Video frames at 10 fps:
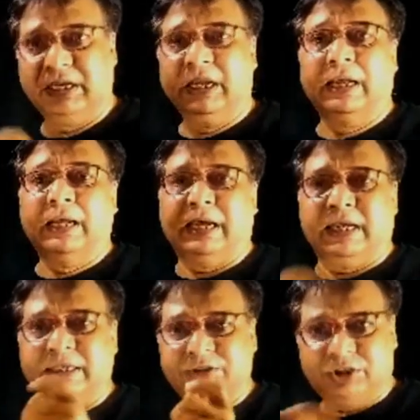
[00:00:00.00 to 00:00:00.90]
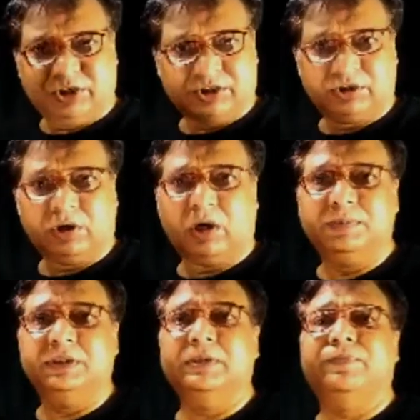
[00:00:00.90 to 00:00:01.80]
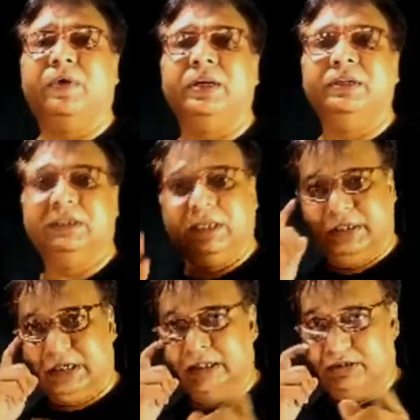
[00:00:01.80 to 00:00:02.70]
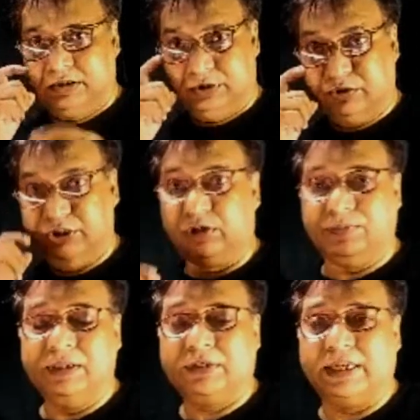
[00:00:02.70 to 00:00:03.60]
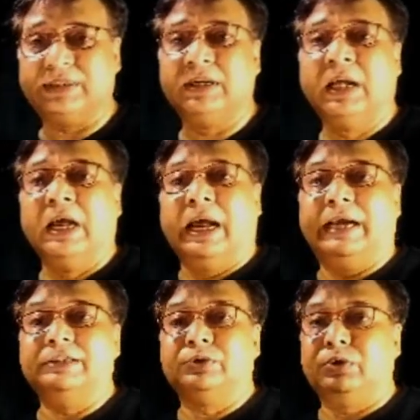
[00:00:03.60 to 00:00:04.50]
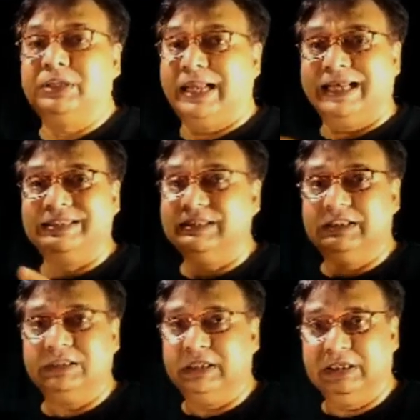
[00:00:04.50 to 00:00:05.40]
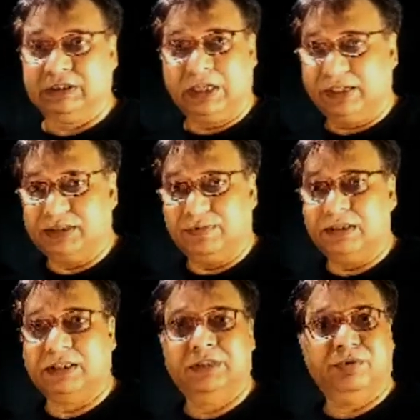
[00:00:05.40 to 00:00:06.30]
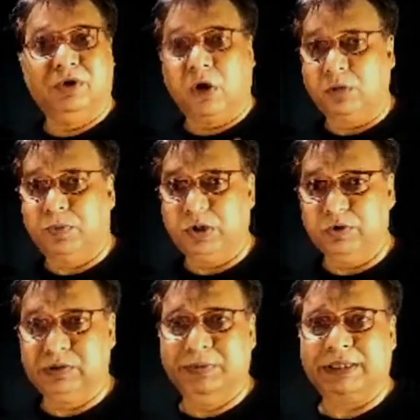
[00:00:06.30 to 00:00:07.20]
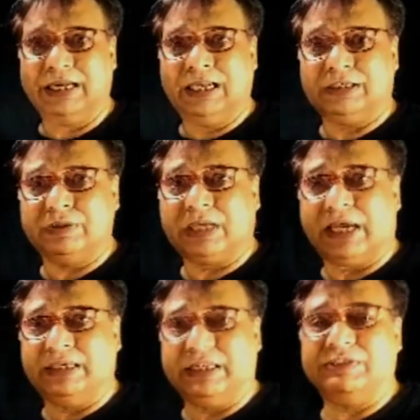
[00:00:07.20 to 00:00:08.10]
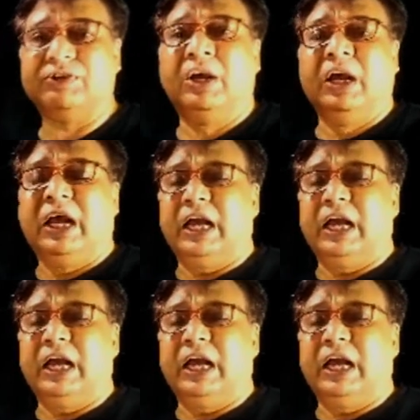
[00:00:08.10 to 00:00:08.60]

insertion of the foreign DNA, that your gene of interest, and so the ligase gene is inactivated. It will not produce beta-galactosidase, and